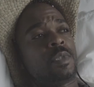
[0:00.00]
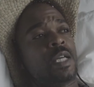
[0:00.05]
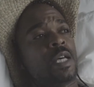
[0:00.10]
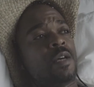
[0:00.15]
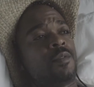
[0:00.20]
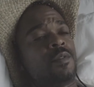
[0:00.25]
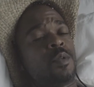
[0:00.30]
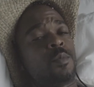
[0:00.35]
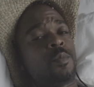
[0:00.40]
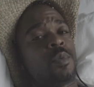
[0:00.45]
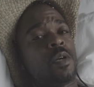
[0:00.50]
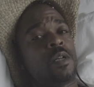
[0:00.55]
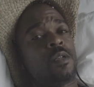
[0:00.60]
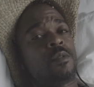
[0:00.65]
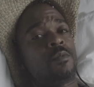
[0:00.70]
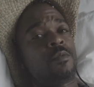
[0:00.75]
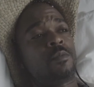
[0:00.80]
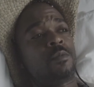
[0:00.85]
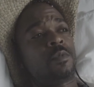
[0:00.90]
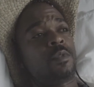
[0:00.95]
they have no
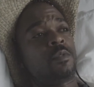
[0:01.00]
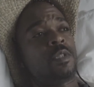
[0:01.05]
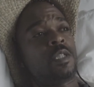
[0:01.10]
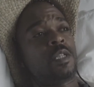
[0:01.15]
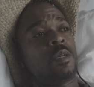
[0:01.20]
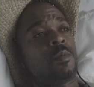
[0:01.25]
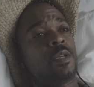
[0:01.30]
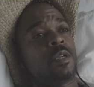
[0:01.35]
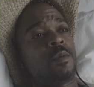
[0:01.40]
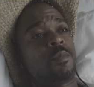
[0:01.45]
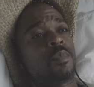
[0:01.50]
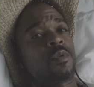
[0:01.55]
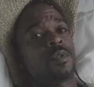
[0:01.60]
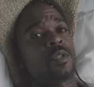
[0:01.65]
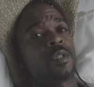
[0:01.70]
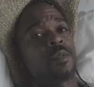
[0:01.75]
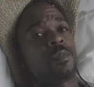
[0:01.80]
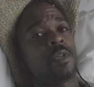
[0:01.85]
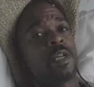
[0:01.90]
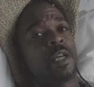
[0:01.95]
problem coming and
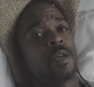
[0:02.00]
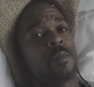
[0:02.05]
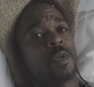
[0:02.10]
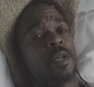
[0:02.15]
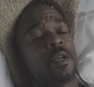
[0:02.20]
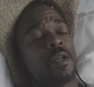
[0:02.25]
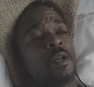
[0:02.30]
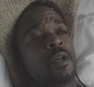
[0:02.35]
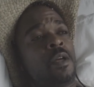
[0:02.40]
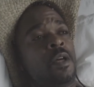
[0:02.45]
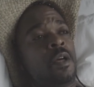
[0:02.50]
approaching a black man.